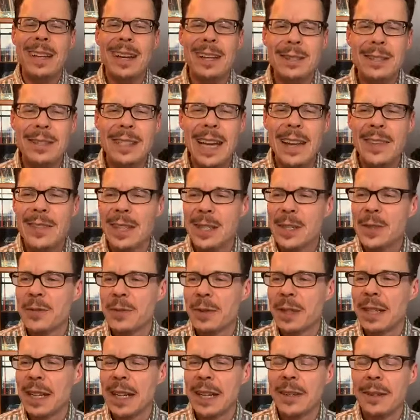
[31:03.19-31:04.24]
I'll save this
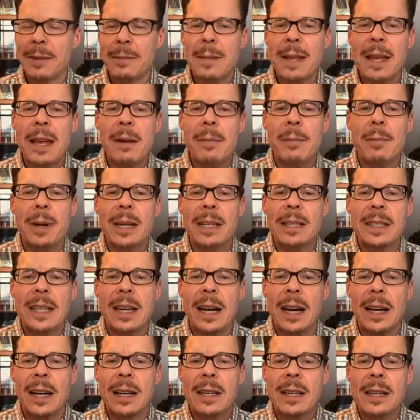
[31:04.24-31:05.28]
for later. But
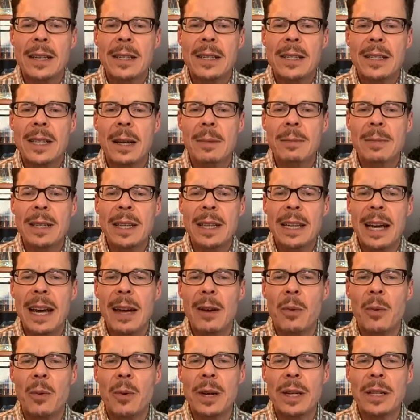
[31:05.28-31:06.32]
something
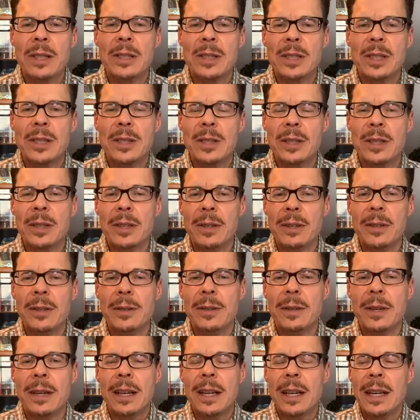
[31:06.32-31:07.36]
I want to do